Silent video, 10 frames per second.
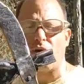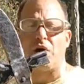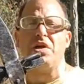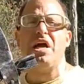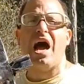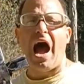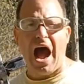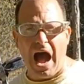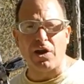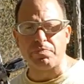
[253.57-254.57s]
out
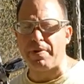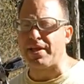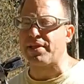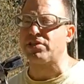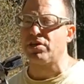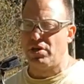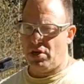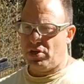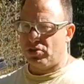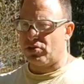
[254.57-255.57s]
how to make this.
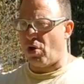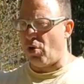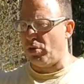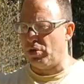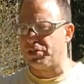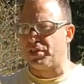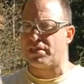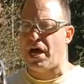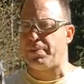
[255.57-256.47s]
So the top